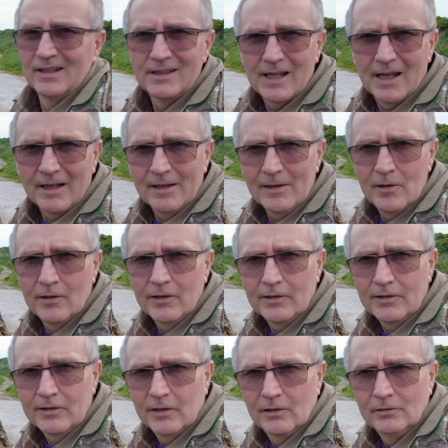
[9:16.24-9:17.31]
Saturday
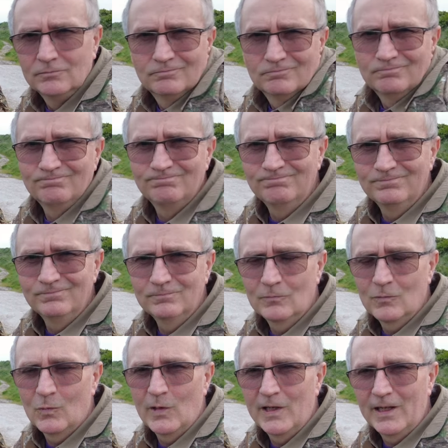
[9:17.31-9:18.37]
nights,
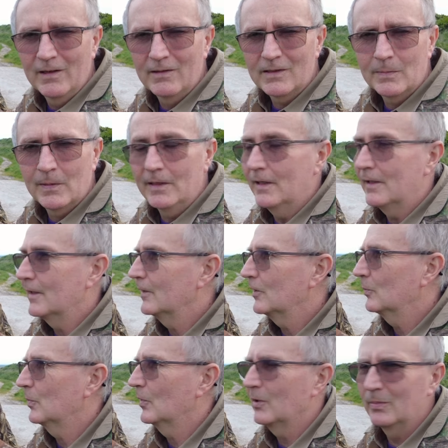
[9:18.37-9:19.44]
we don't spend it down
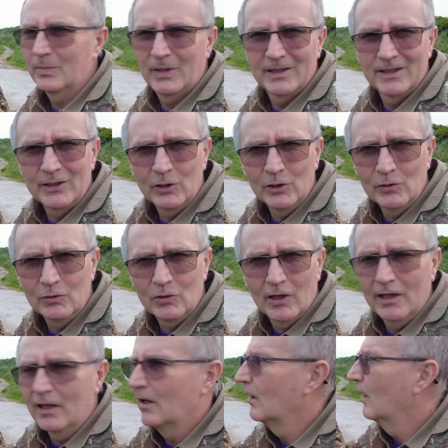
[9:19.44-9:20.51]
a pub
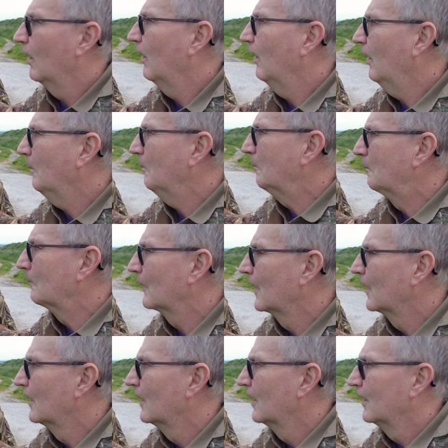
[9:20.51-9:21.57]
usually.
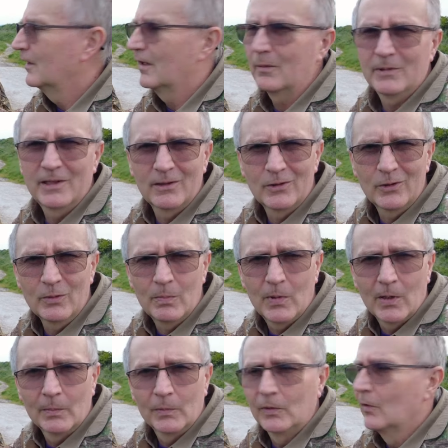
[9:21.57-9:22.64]
No, we don't do
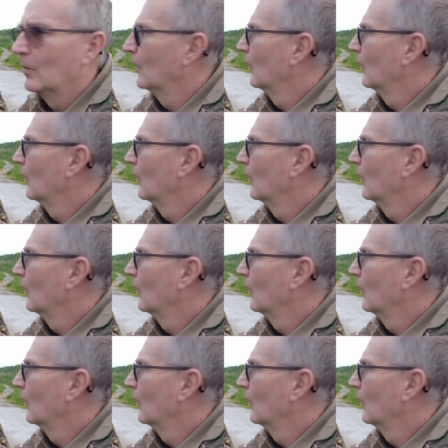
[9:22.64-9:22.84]
pubs